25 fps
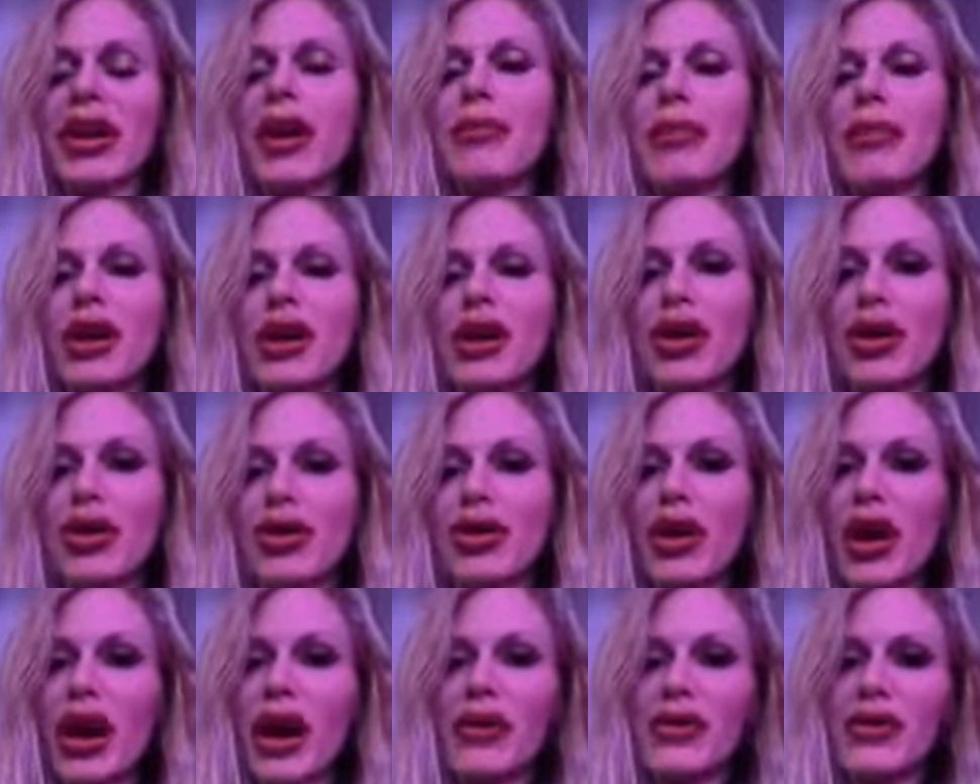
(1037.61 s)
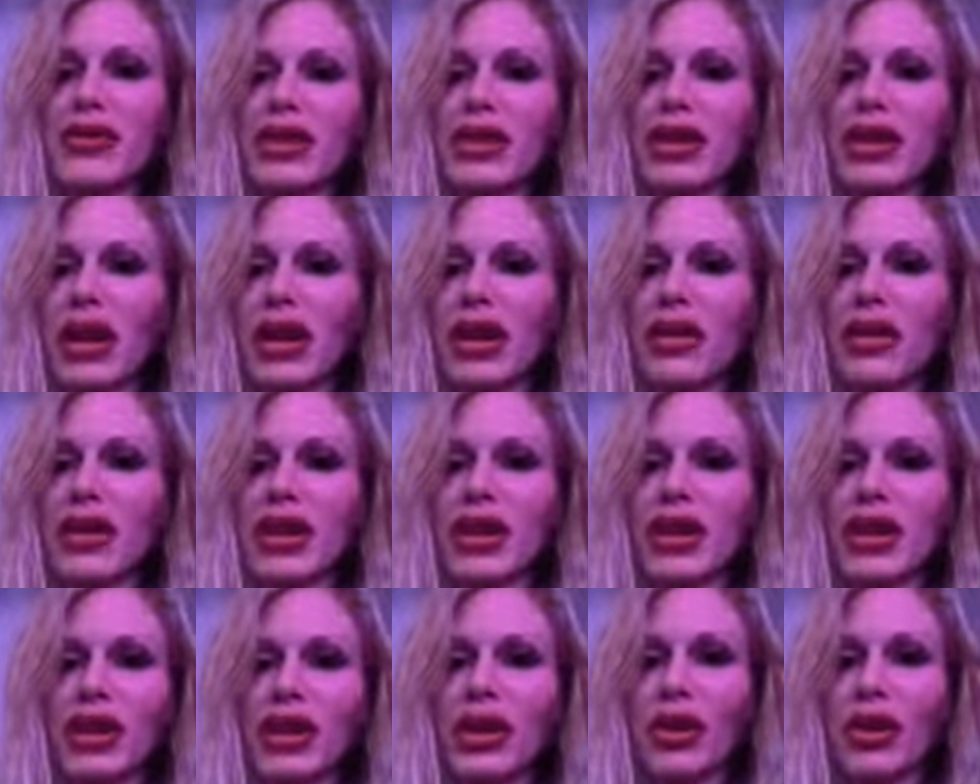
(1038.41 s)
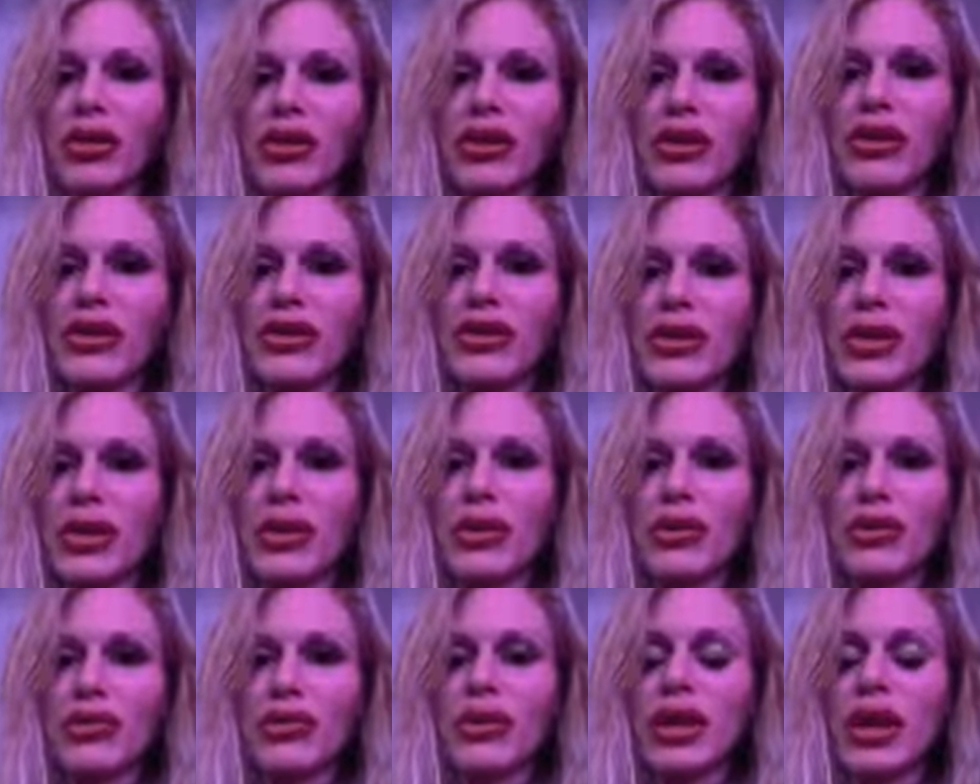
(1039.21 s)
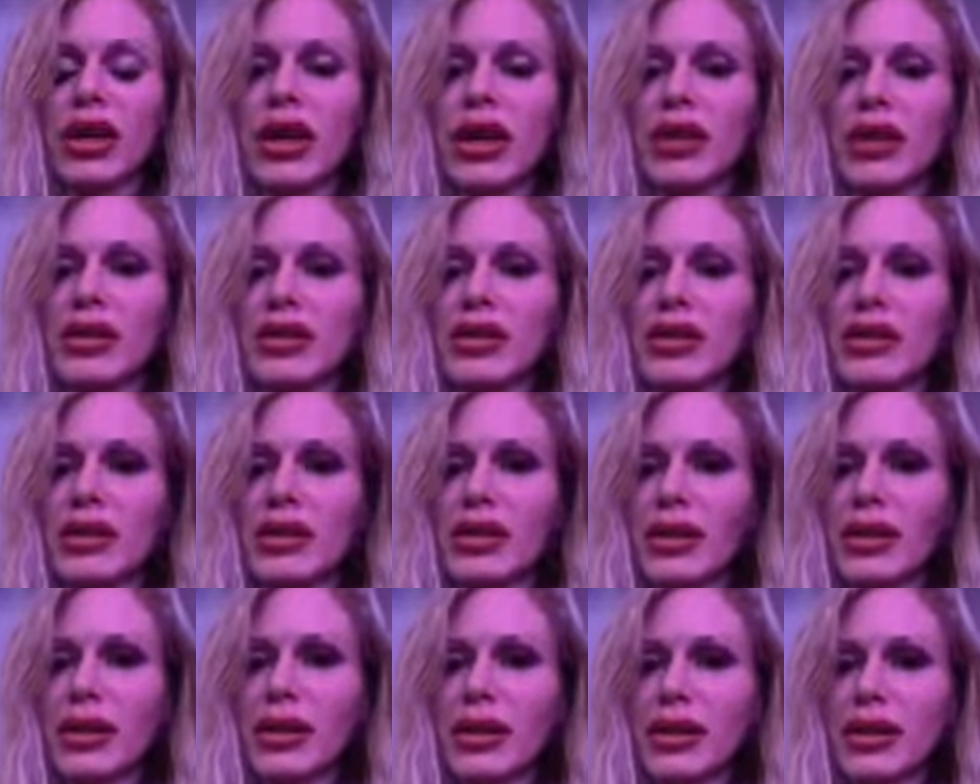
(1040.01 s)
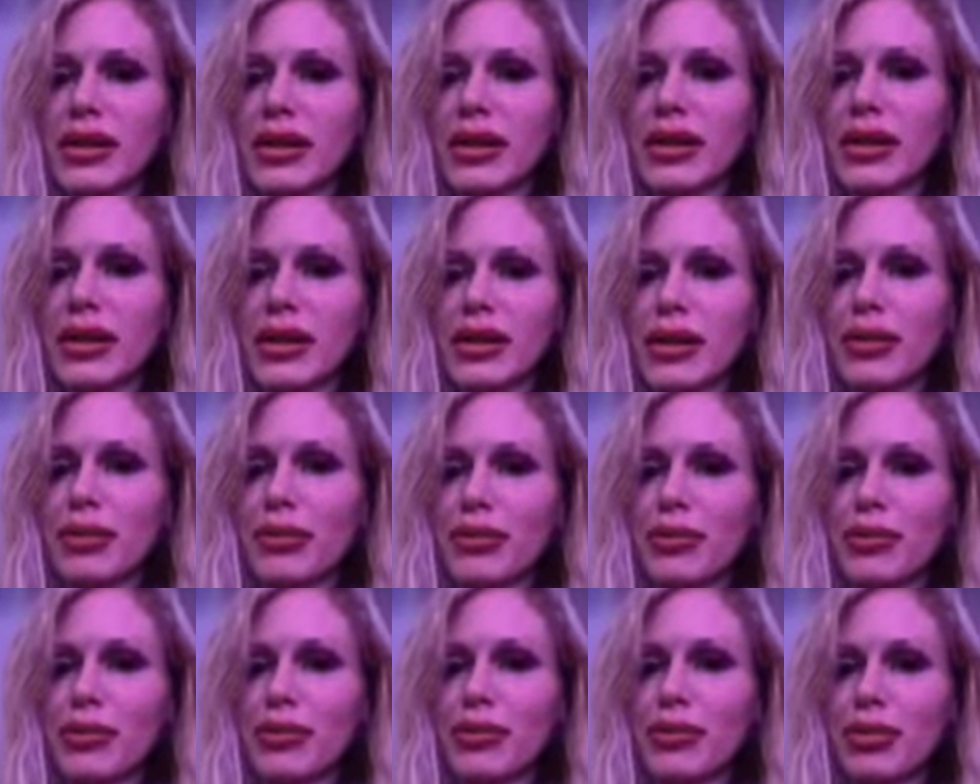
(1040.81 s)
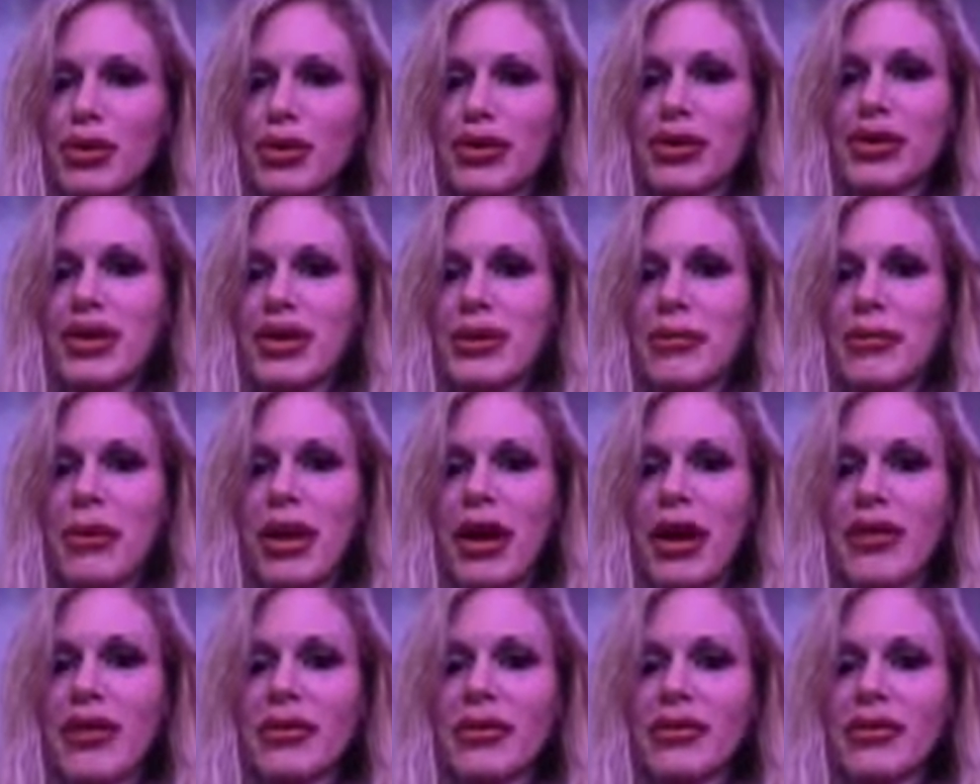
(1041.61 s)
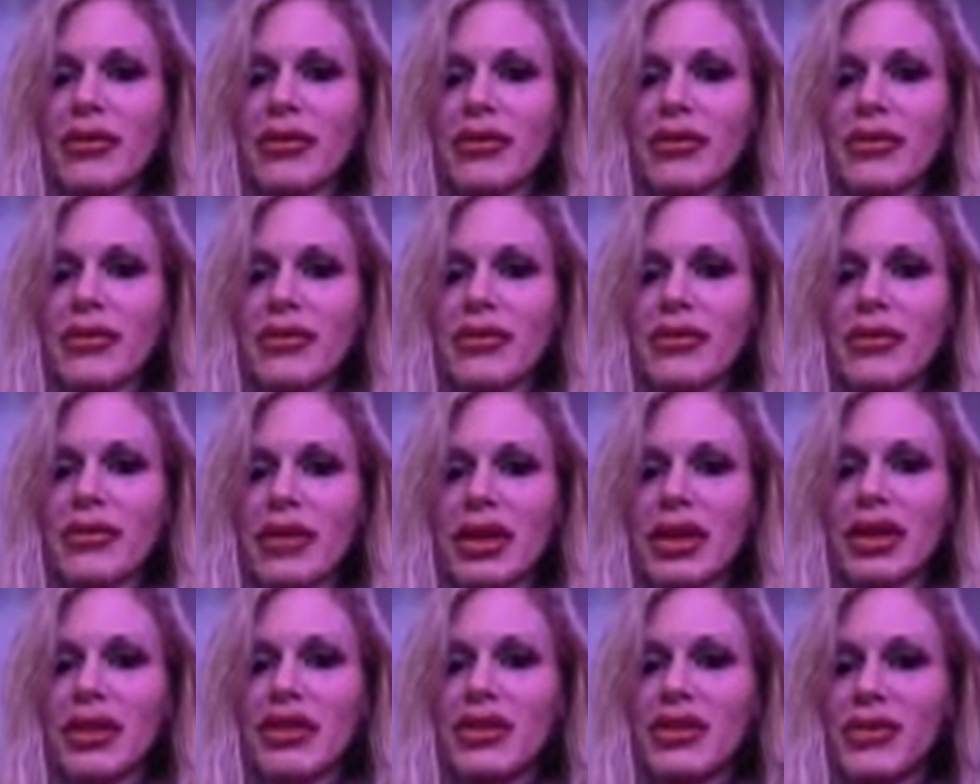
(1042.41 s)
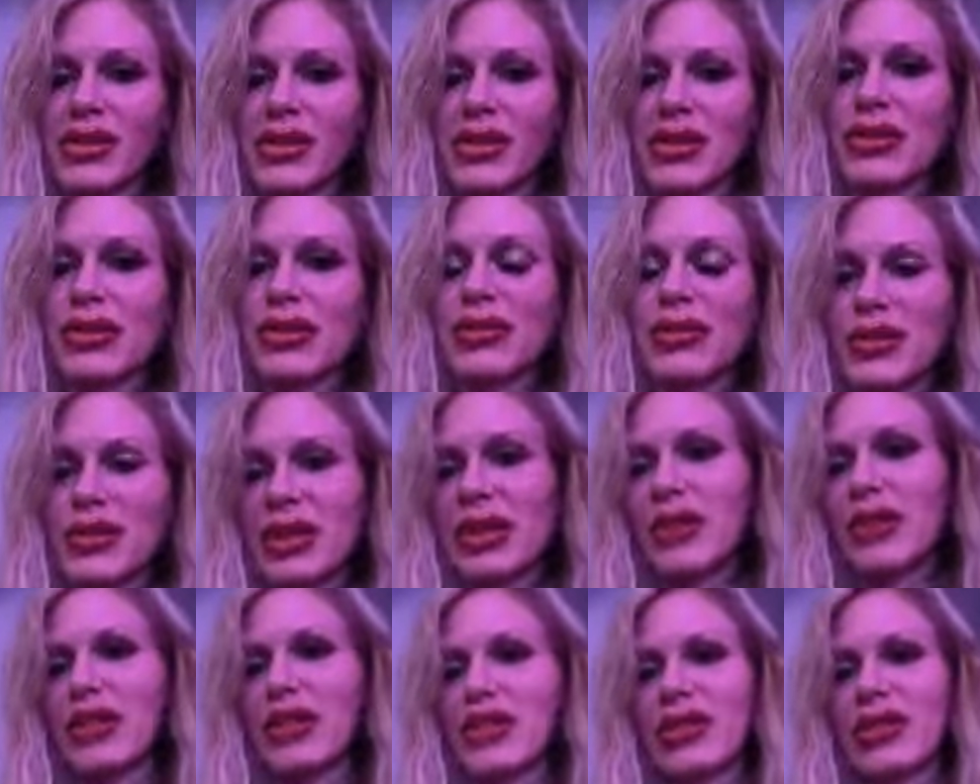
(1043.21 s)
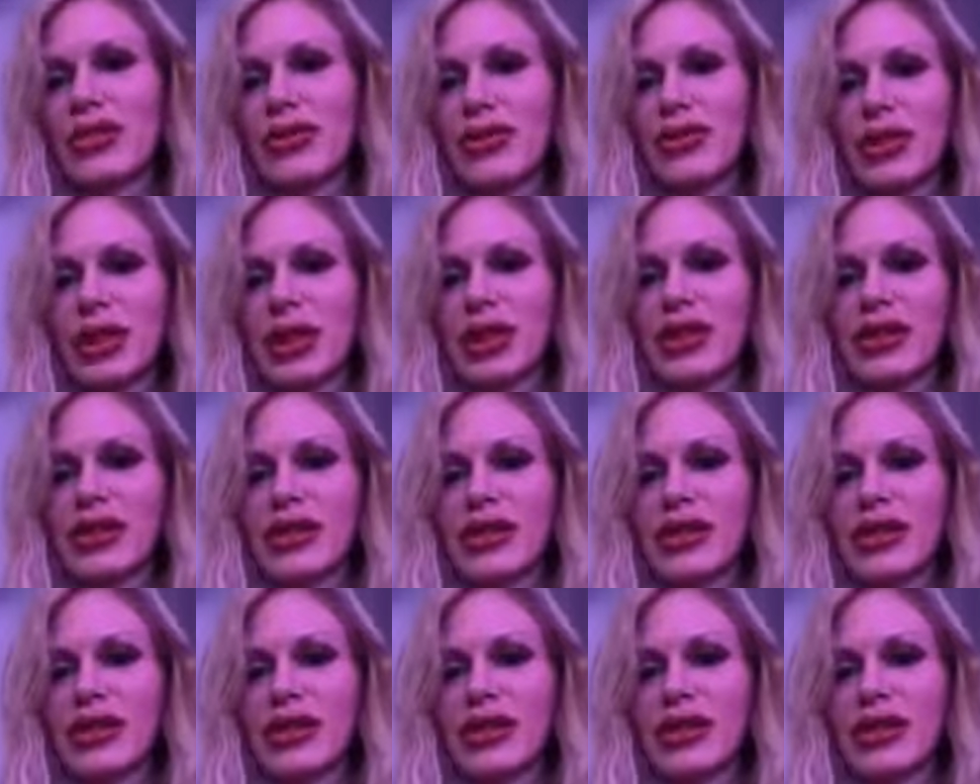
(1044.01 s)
I mean, I know you have to kind of like go in the zone and push them out, but do you feel the difference?